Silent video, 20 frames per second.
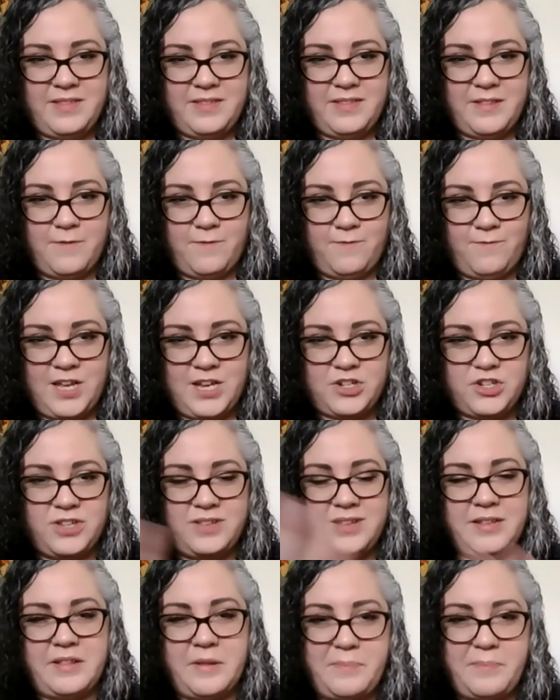the fish and
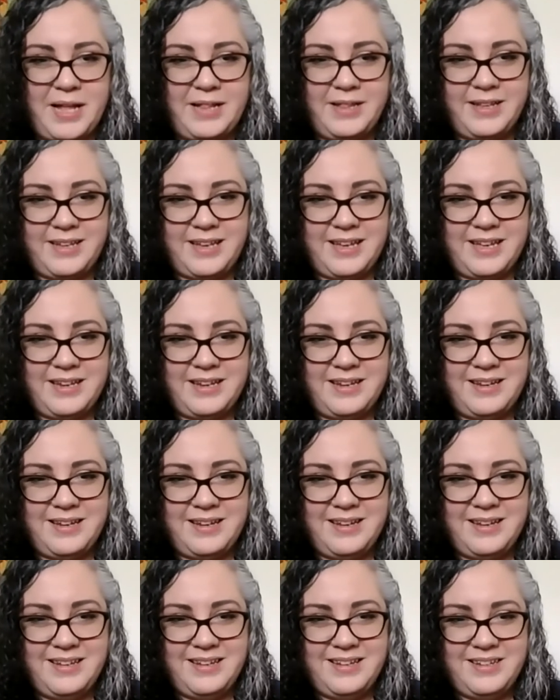then the pelican
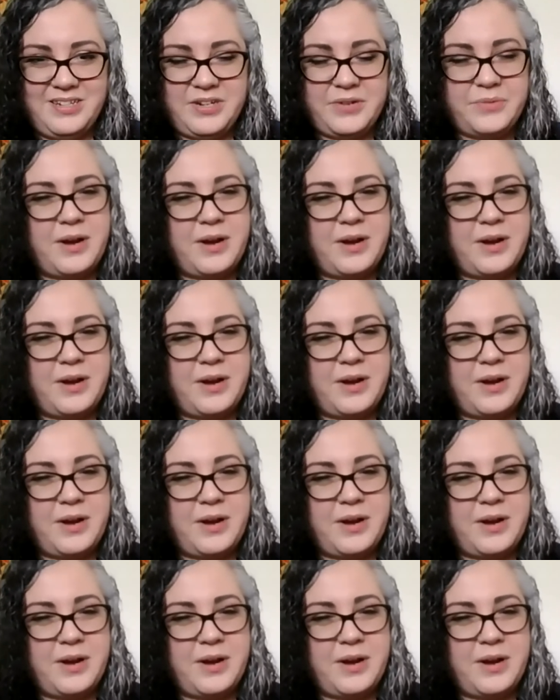to